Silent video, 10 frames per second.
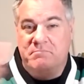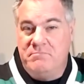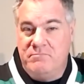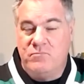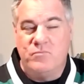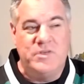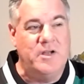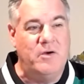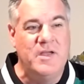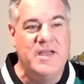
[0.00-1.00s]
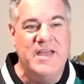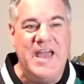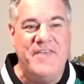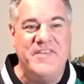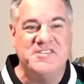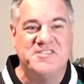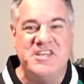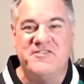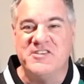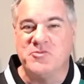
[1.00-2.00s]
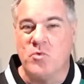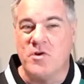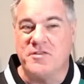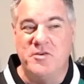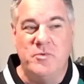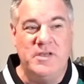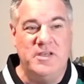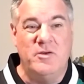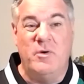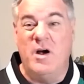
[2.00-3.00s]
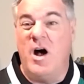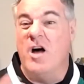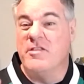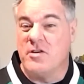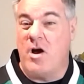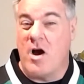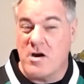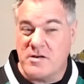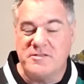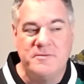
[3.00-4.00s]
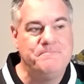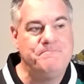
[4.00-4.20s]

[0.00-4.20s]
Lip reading: and then see if it's worth doing, other arcs.